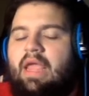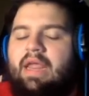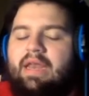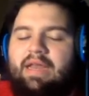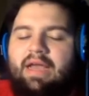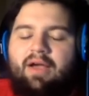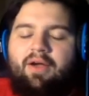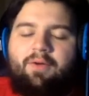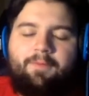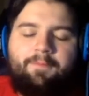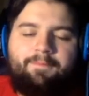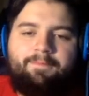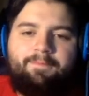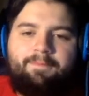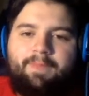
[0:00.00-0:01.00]
Now,
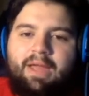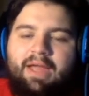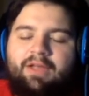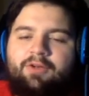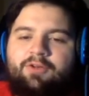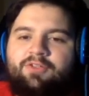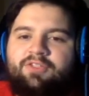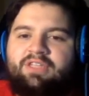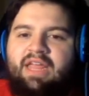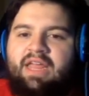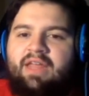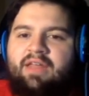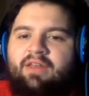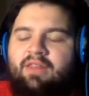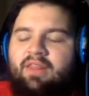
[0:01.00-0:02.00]
I
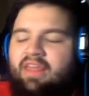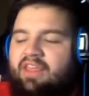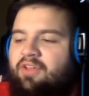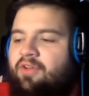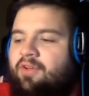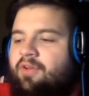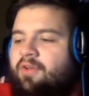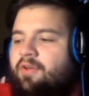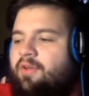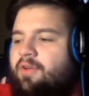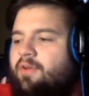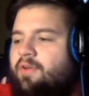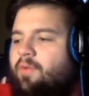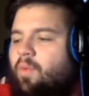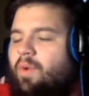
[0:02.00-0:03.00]
understand that
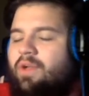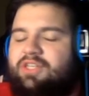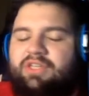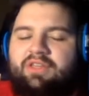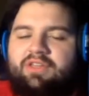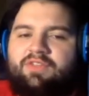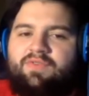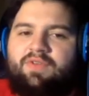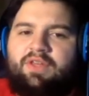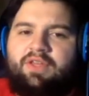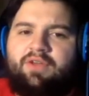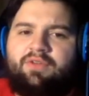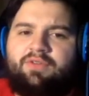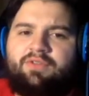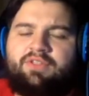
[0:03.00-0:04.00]
you're watching these
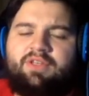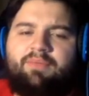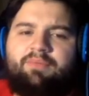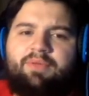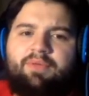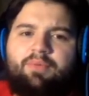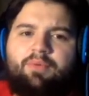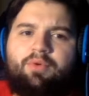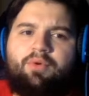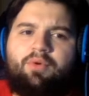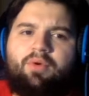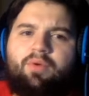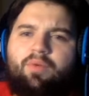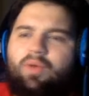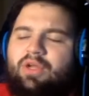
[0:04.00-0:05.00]
videos, some people
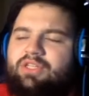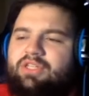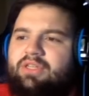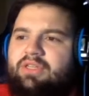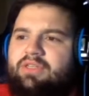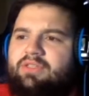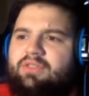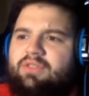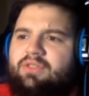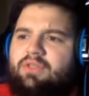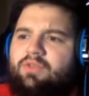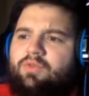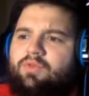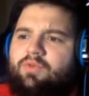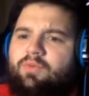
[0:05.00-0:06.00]
watching these
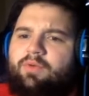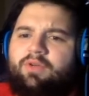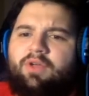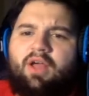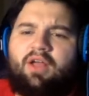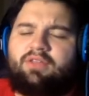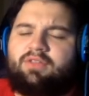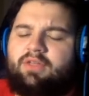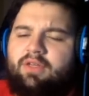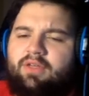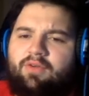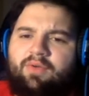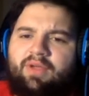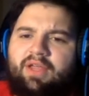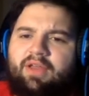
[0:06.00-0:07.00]
YouTuber content
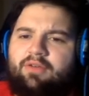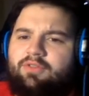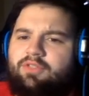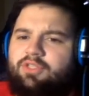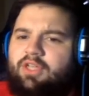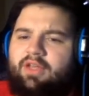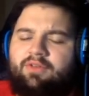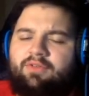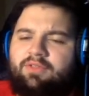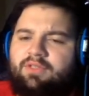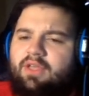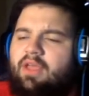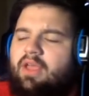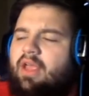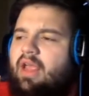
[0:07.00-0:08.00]
creator channels,
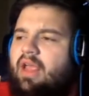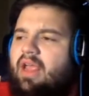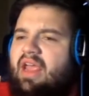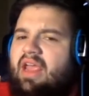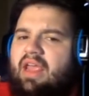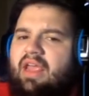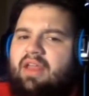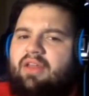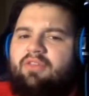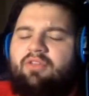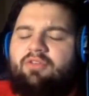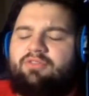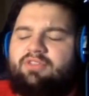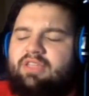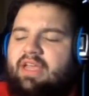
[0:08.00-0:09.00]
and
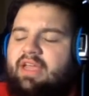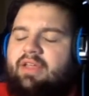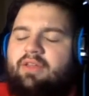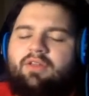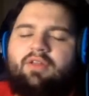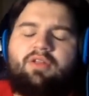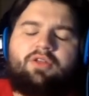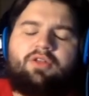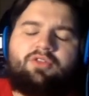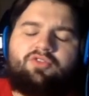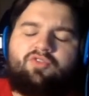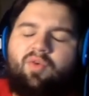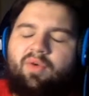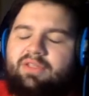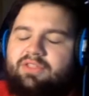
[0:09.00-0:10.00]
they're saying
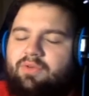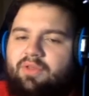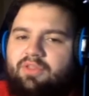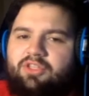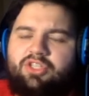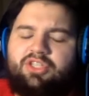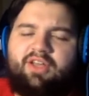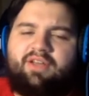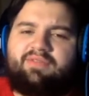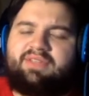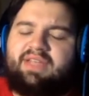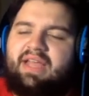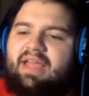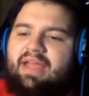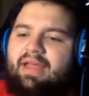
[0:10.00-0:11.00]
toys are on the shelves
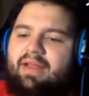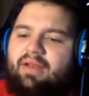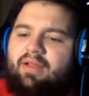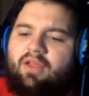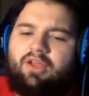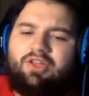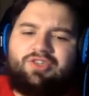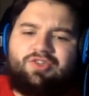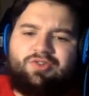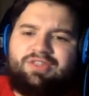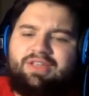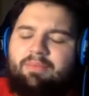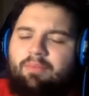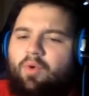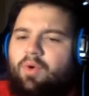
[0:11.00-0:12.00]
at
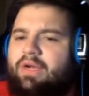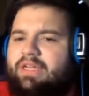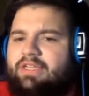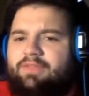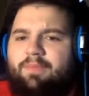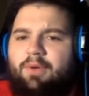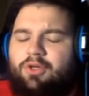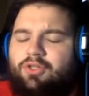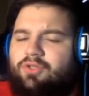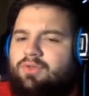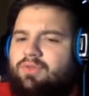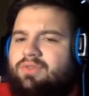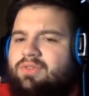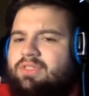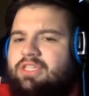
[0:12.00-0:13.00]
Tuesday mornings,
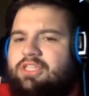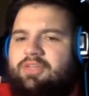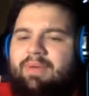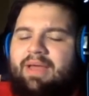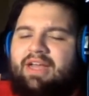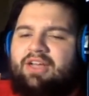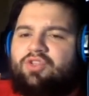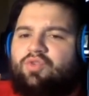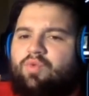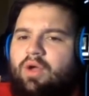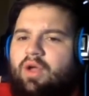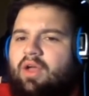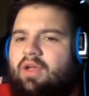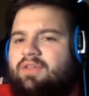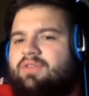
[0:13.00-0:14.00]
Marshalls, TJ Maxx,
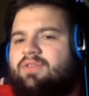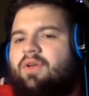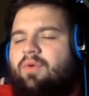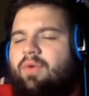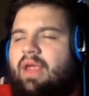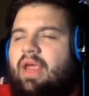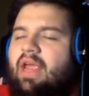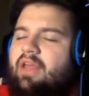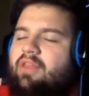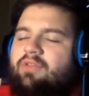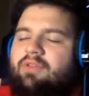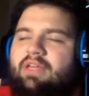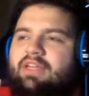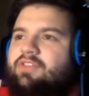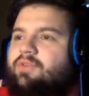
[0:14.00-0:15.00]
Ross. Okay, they're
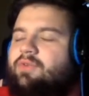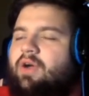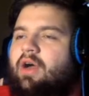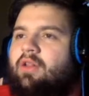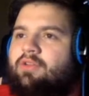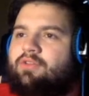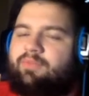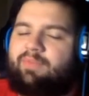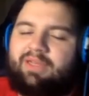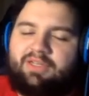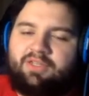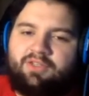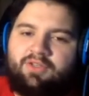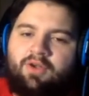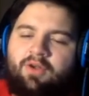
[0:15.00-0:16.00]
like $2 being
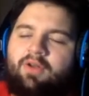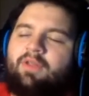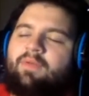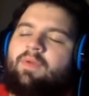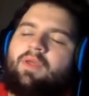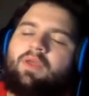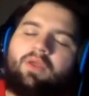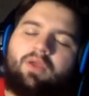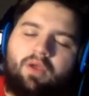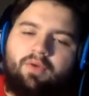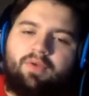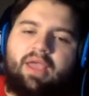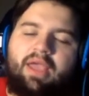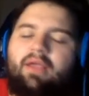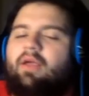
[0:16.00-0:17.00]
discarded.
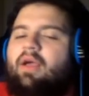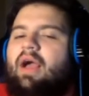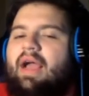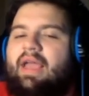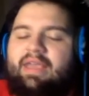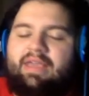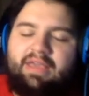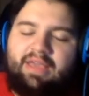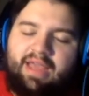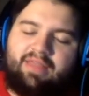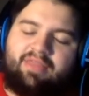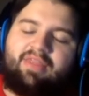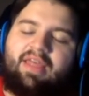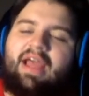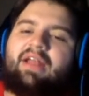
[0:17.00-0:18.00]
Okay, I
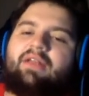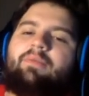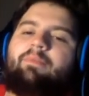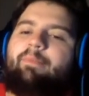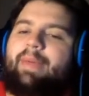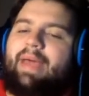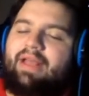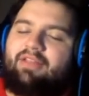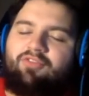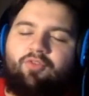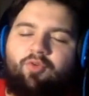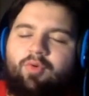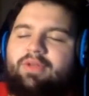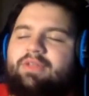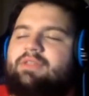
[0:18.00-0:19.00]
get that. Bad
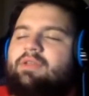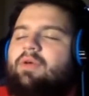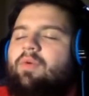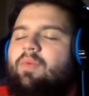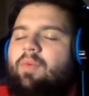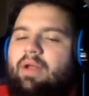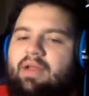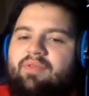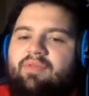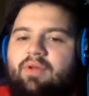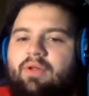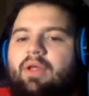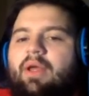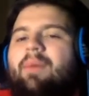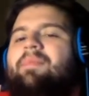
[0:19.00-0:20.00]
toys, whatever.
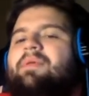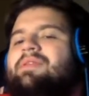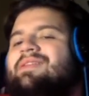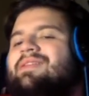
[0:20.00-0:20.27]
But